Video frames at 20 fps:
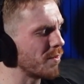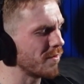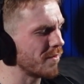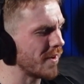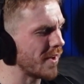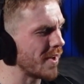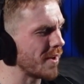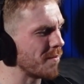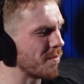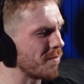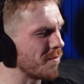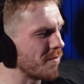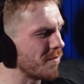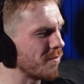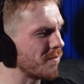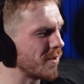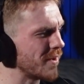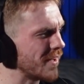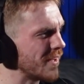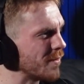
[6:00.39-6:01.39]

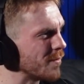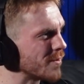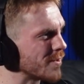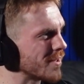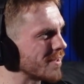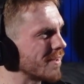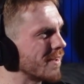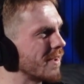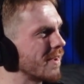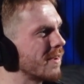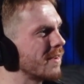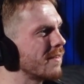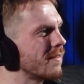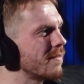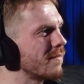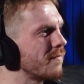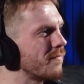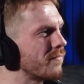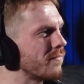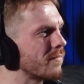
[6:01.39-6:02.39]
When he was just like,
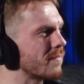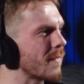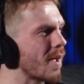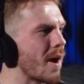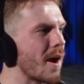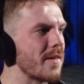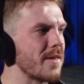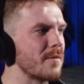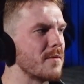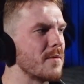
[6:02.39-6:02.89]
I think